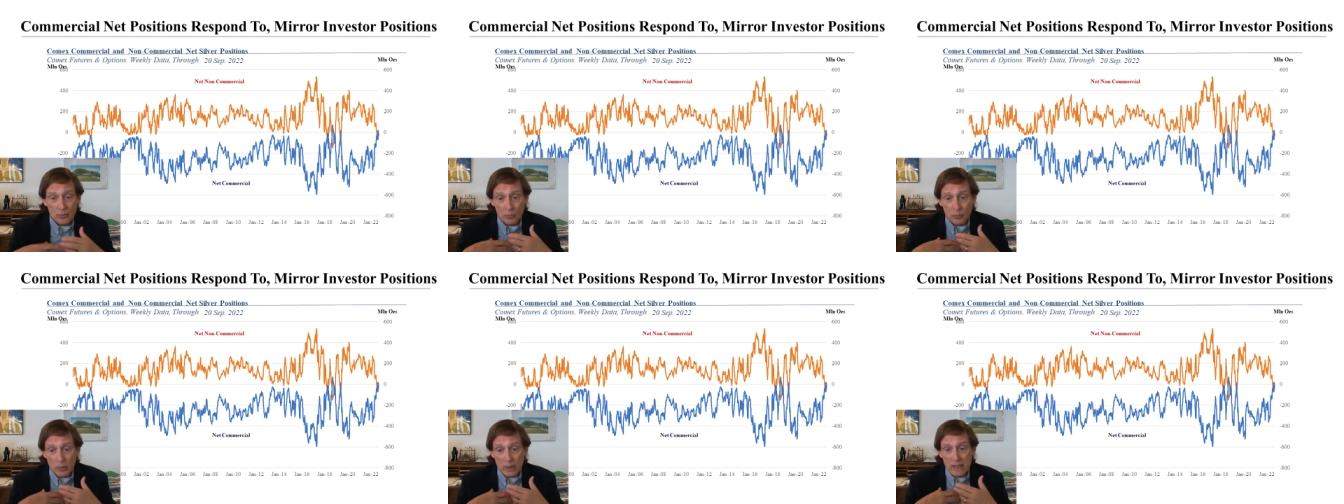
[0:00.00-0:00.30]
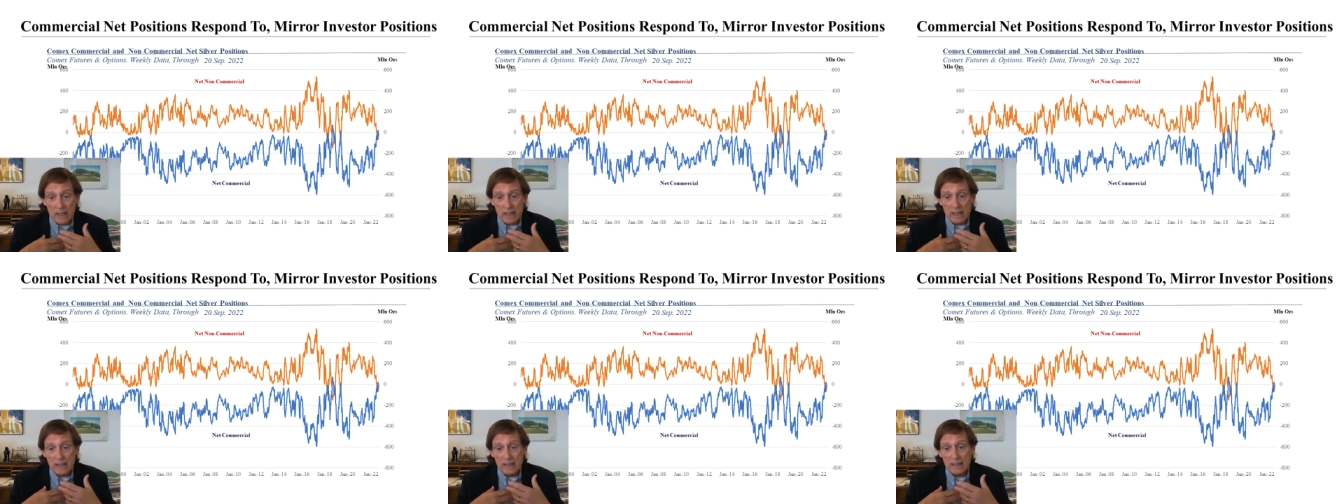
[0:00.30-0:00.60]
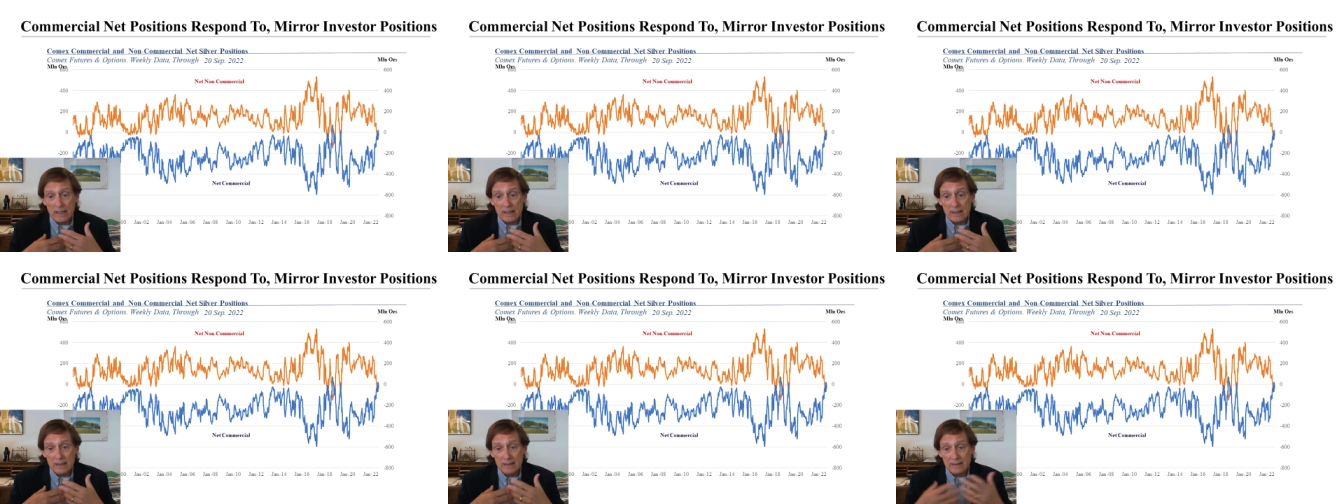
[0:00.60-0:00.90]

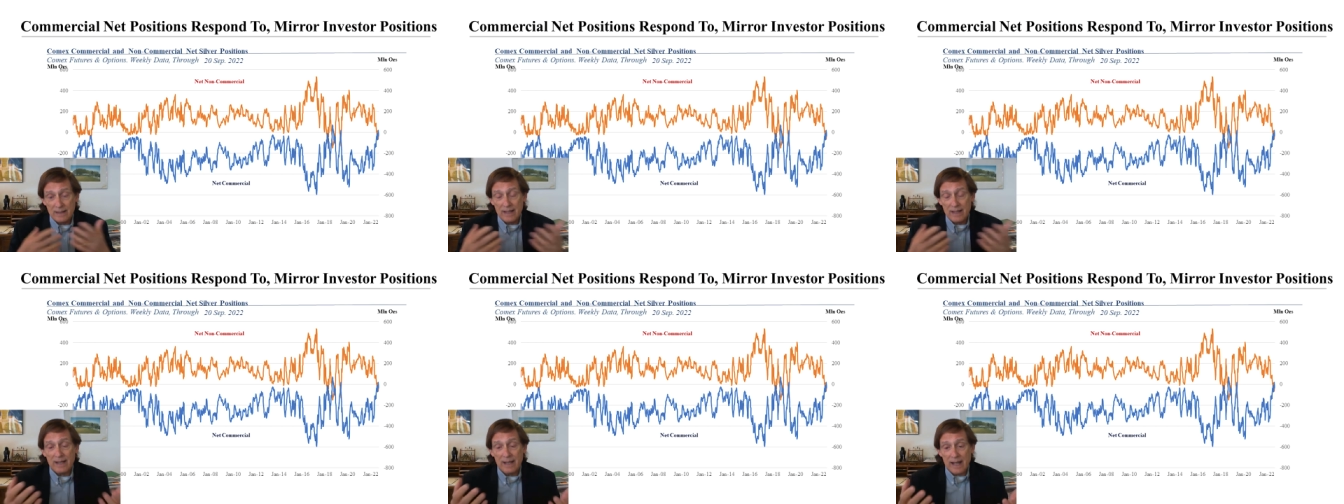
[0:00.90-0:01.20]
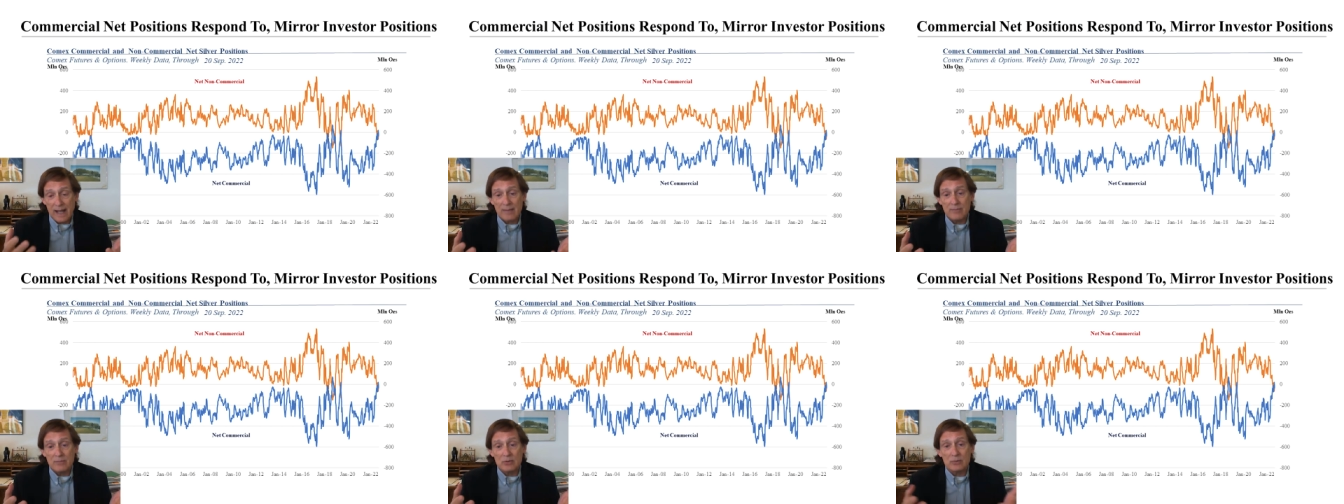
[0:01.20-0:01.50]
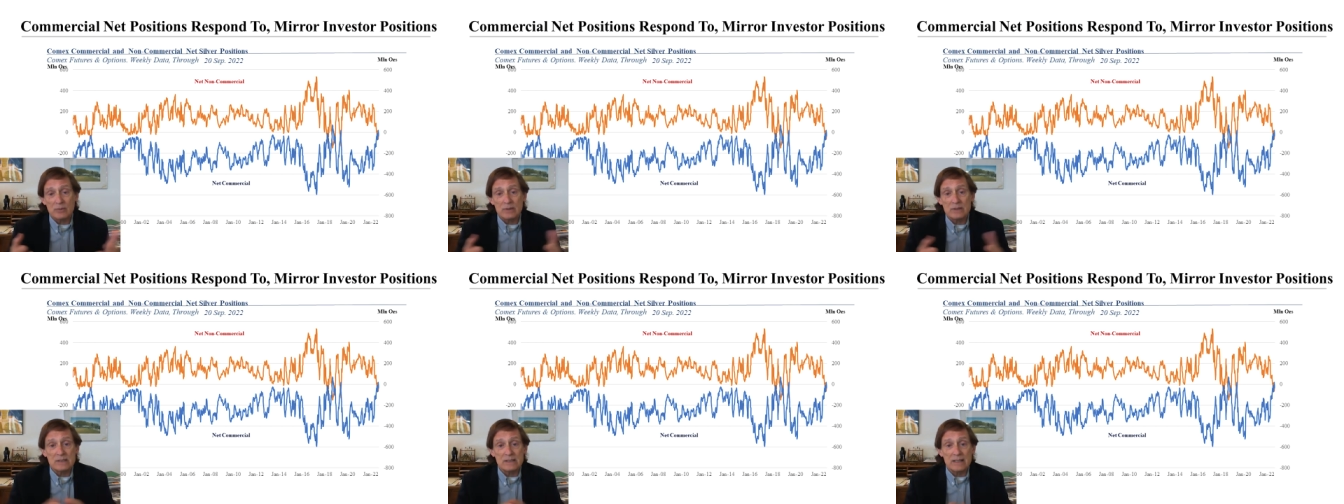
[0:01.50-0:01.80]
we, he came
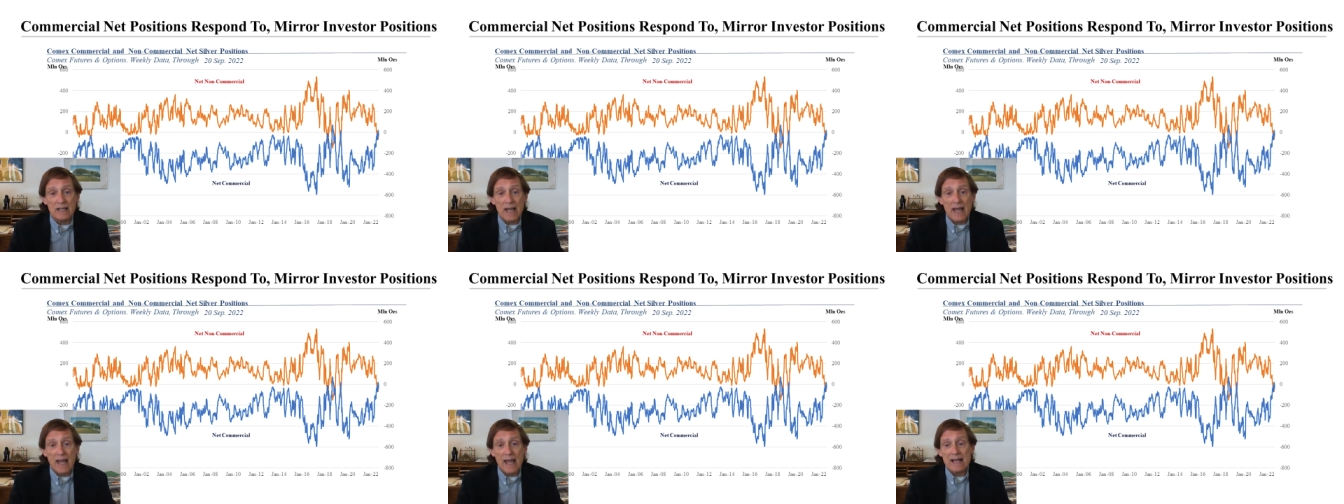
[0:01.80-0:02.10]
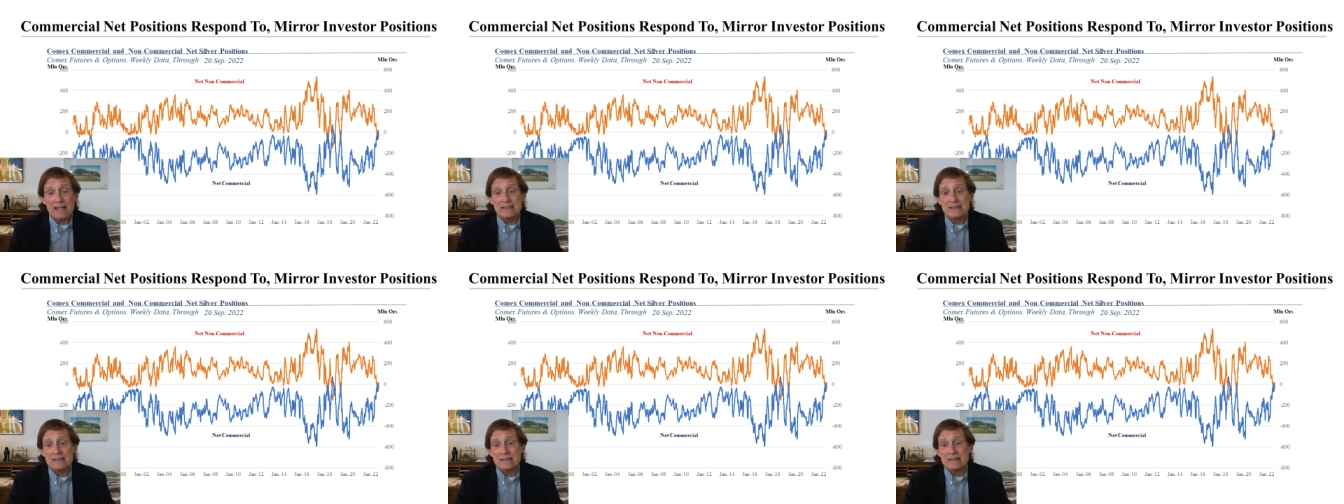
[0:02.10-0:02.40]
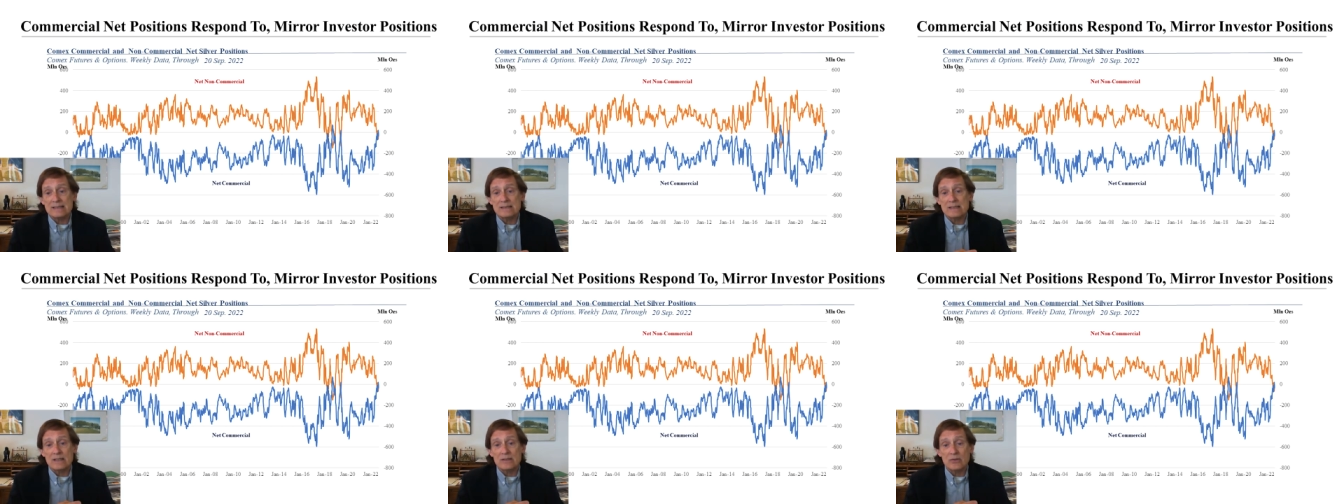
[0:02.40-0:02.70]
to us and asked
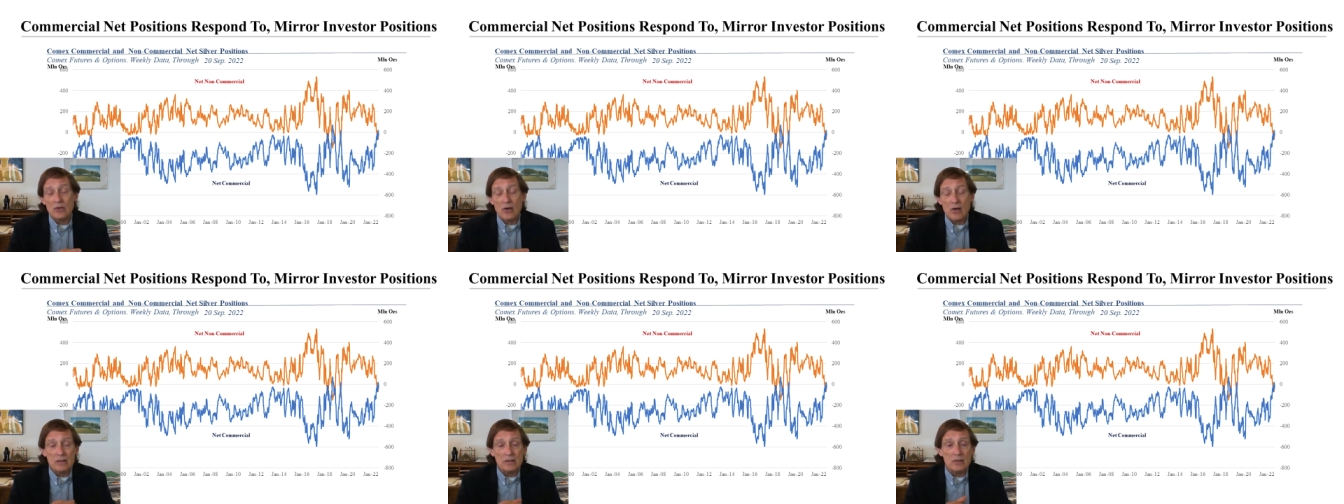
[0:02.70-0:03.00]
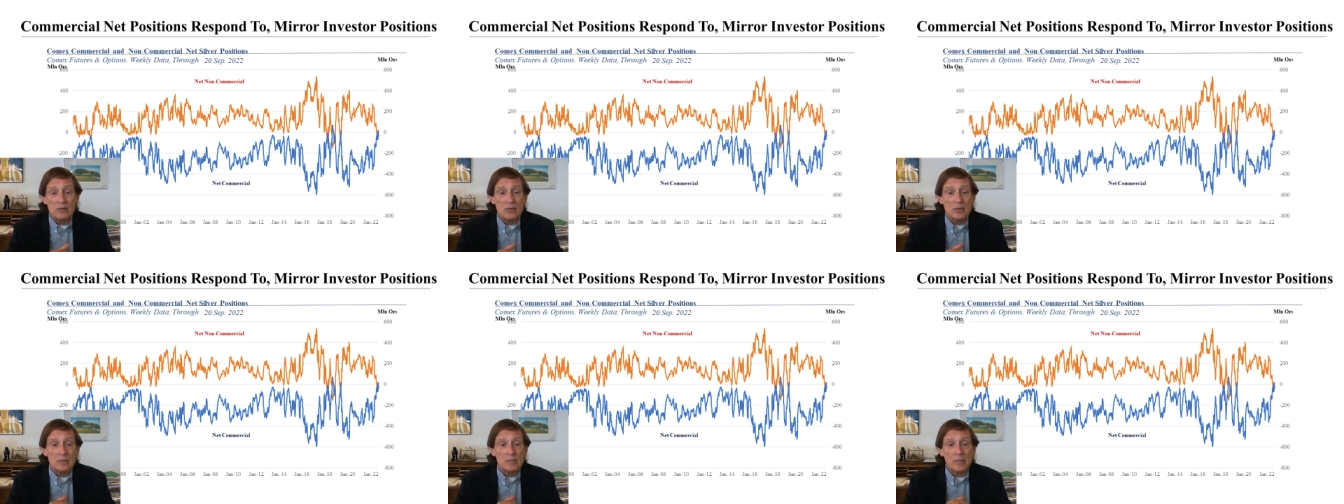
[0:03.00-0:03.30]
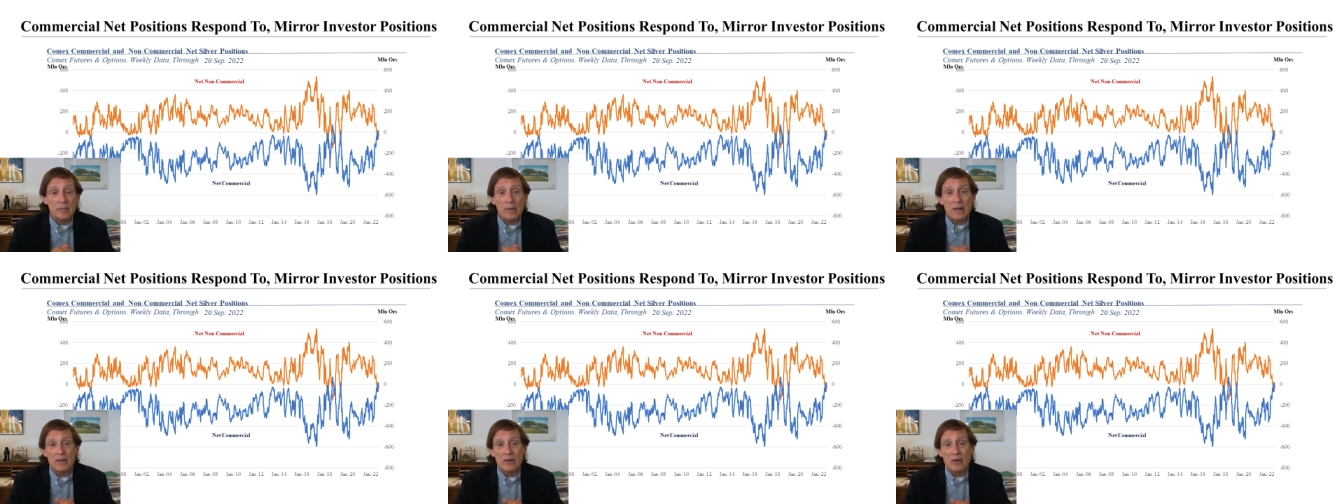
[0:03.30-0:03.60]
us to talk to him
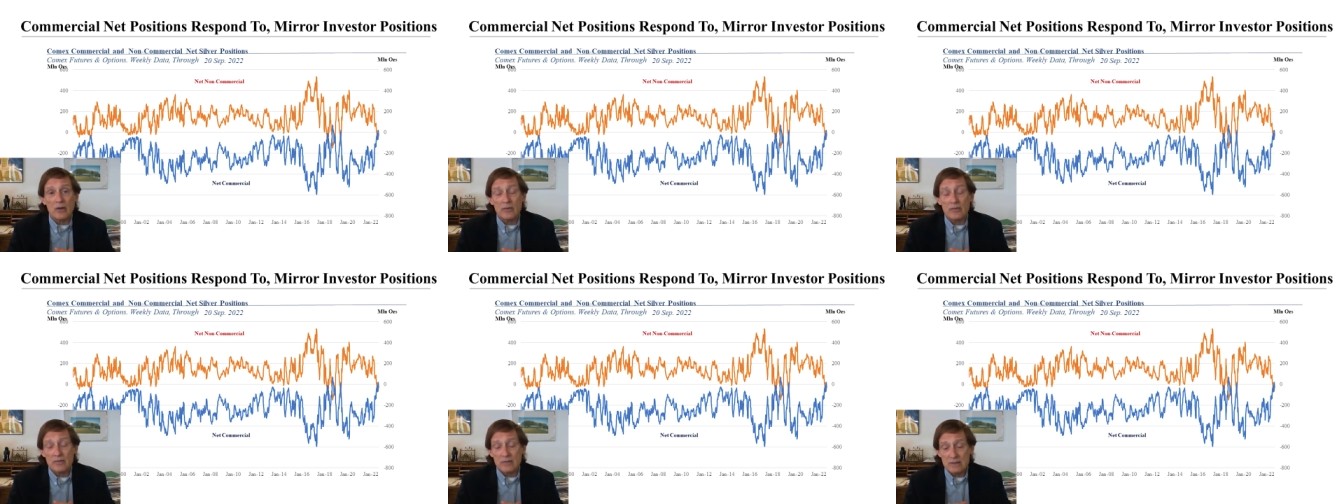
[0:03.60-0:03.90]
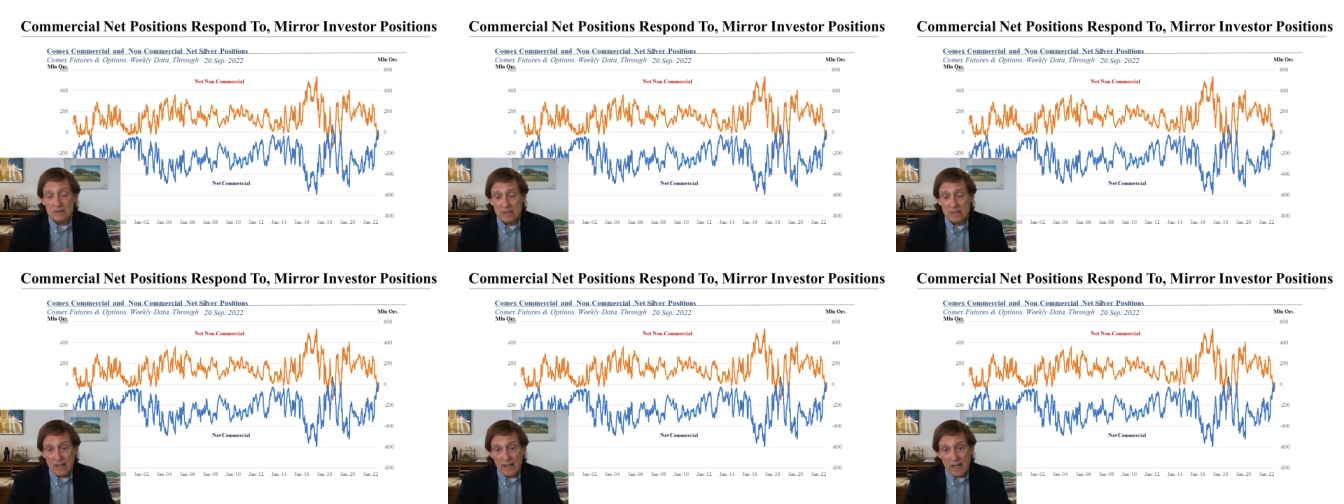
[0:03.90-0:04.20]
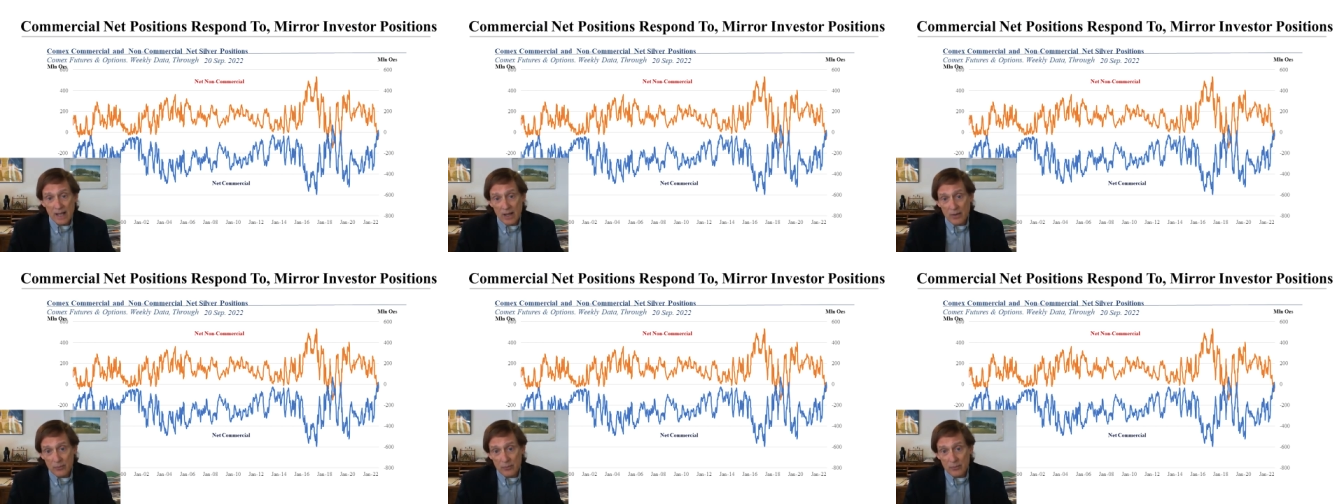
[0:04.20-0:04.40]
about all this,